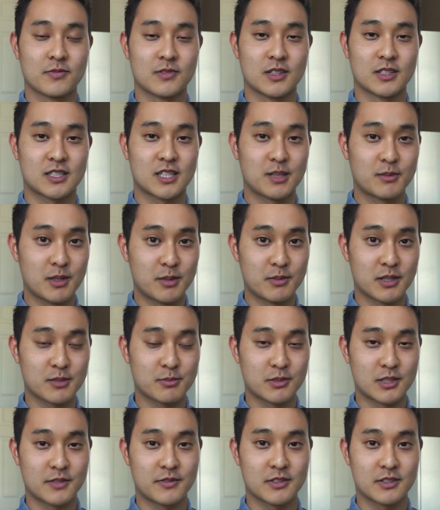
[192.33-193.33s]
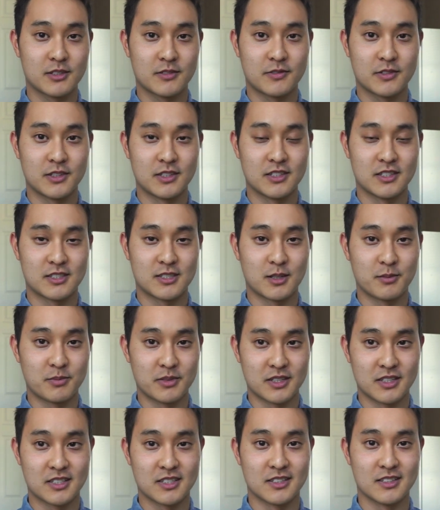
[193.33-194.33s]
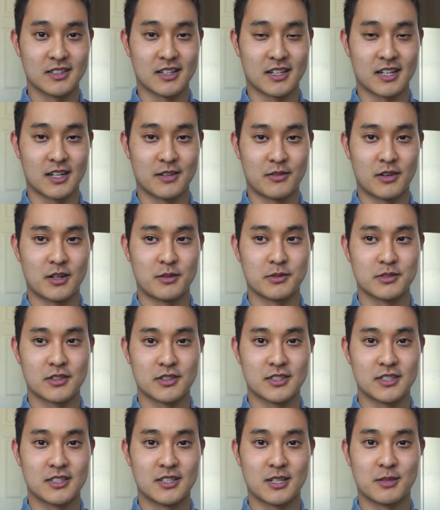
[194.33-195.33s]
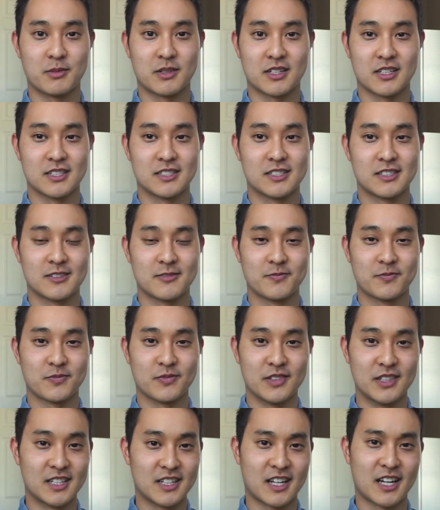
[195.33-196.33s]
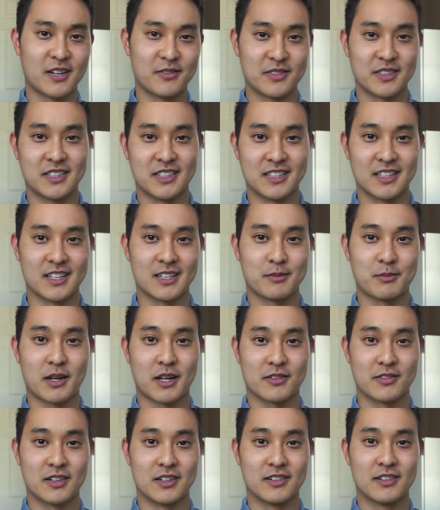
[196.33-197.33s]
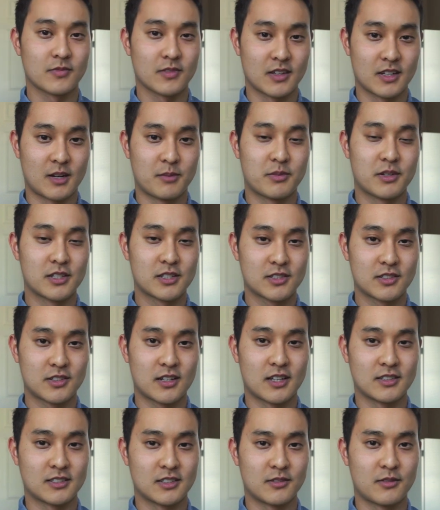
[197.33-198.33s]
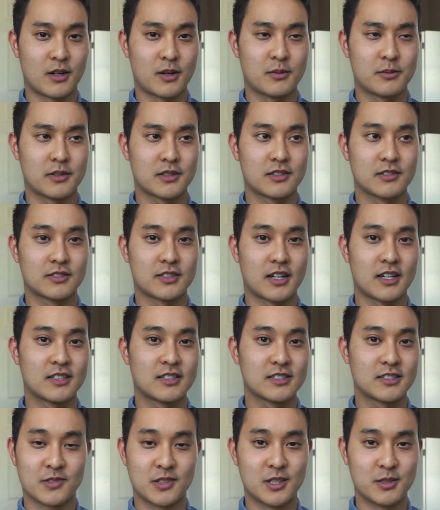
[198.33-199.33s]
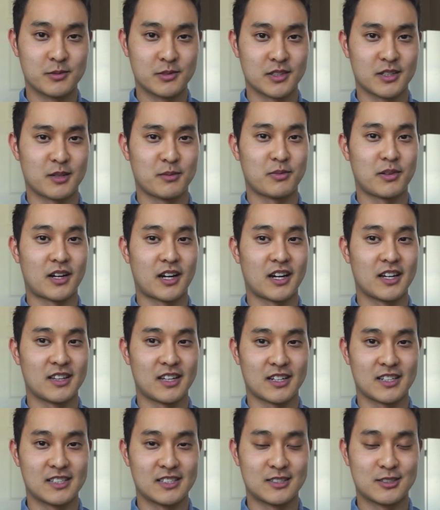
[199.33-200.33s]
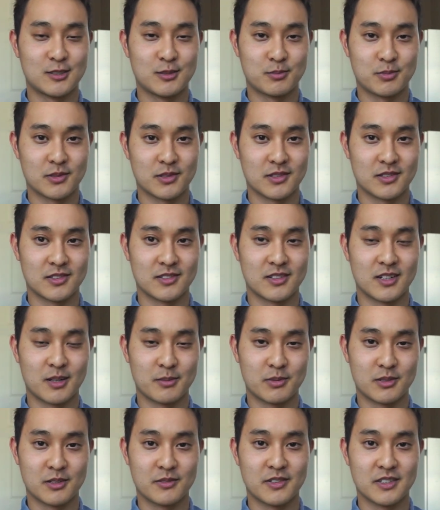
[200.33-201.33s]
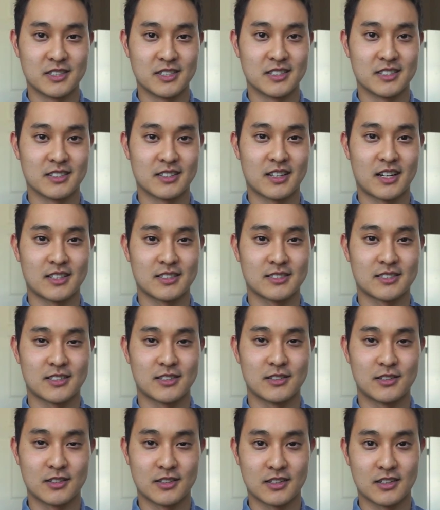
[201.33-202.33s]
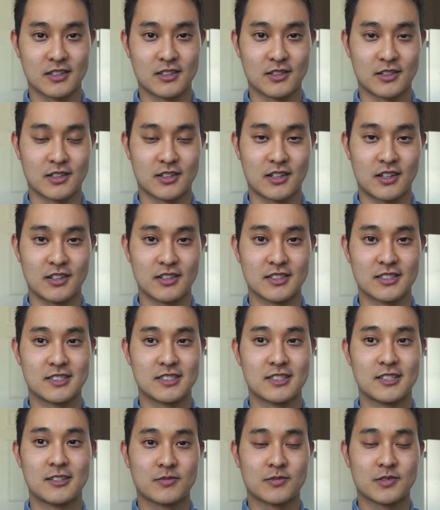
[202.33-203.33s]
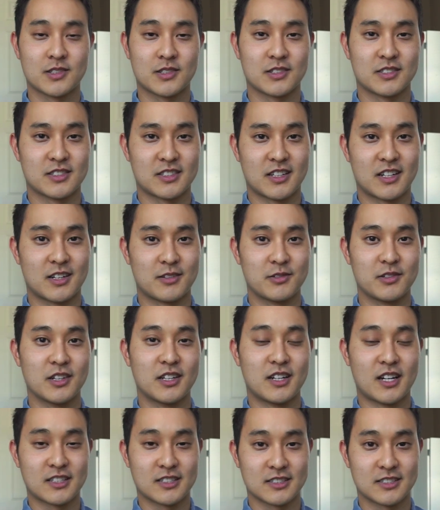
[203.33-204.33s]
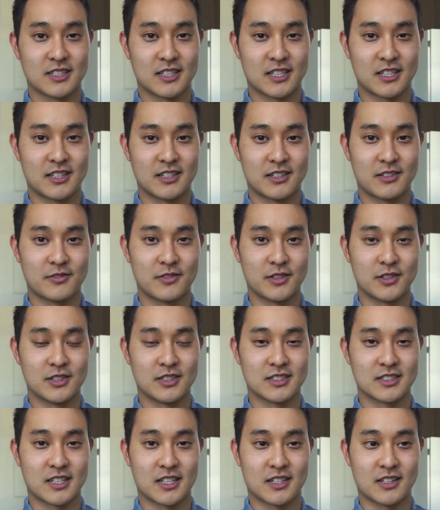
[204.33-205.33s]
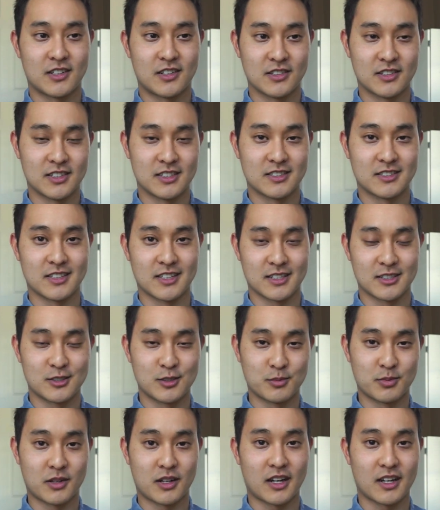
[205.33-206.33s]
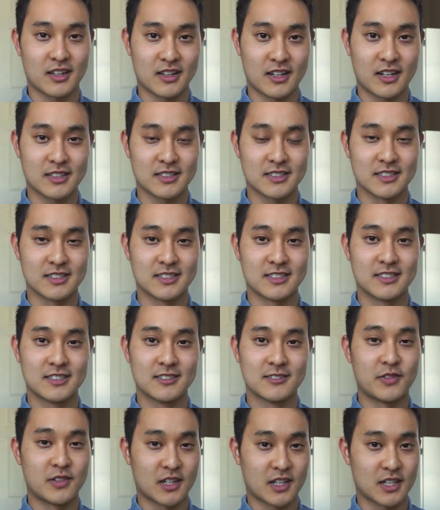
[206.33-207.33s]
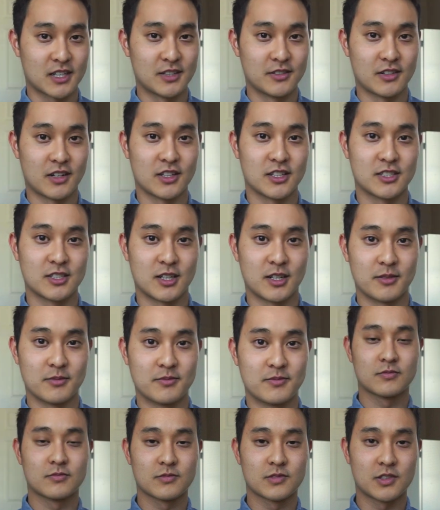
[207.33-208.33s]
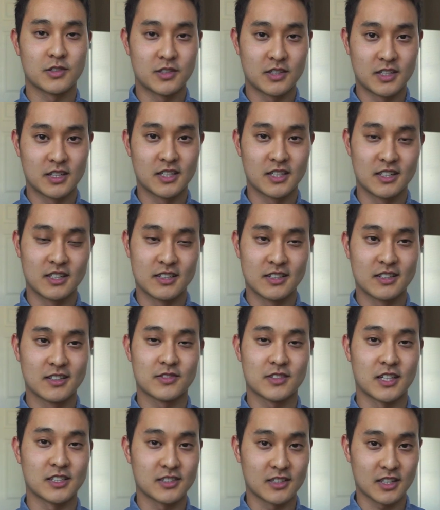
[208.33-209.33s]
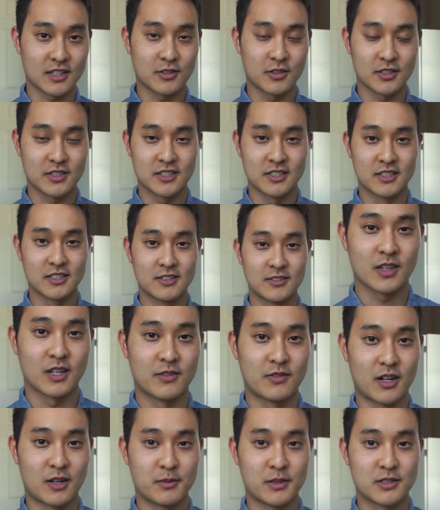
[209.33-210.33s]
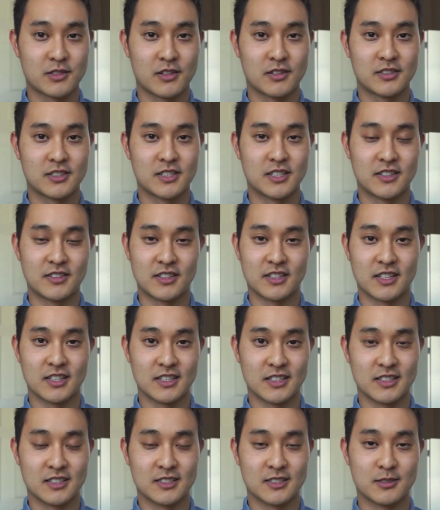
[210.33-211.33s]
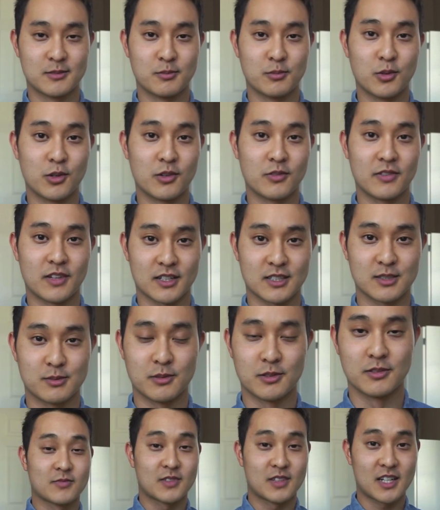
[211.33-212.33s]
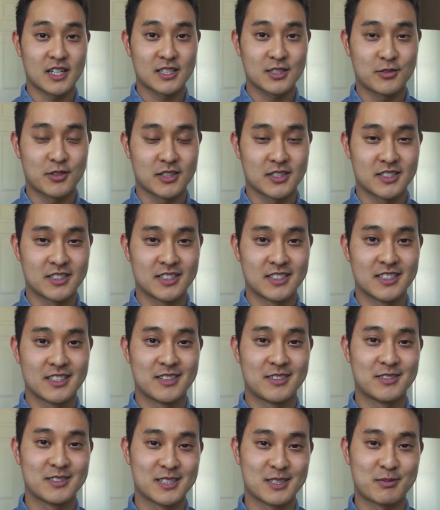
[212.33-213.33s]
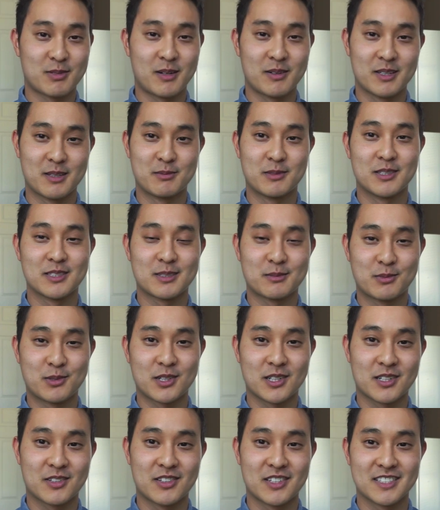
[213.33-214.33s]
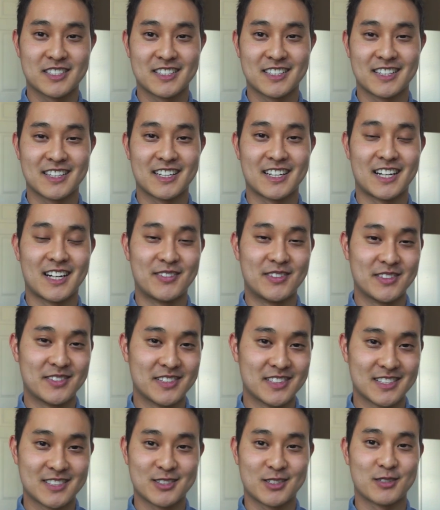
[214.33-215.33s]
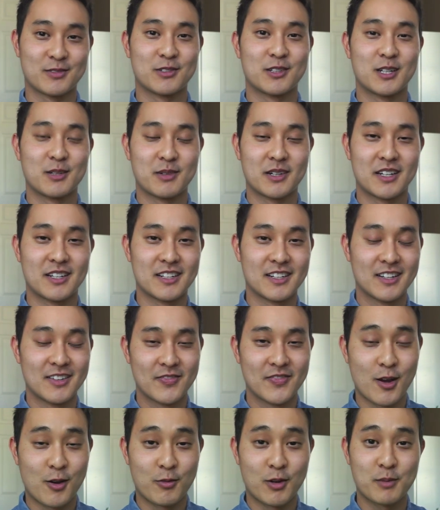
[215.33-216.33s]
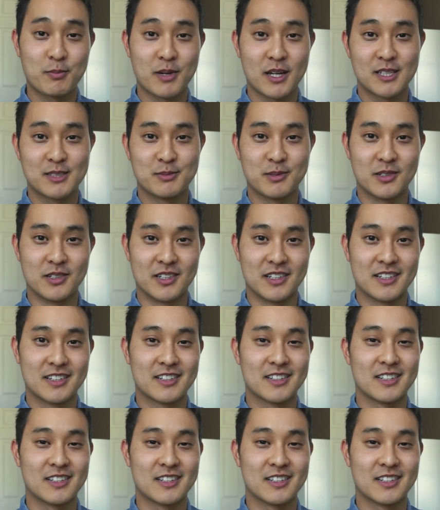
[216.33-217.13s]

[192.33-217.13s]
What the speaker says: it's gonna be much more difficult for you to jump into like environmental engineering because you didn't have any like background. And I'm pretty sure as an environmental scientist, you don't really apply like these super upper division classes that you took during college. So it's not really necessary for you to take all these like super high classes if you're not gonna do it on the job. So in the end, to answer that question, environmental engineering is more flexible. The next question, which is probably the most important question that everyone's sort of worried about, what pays more,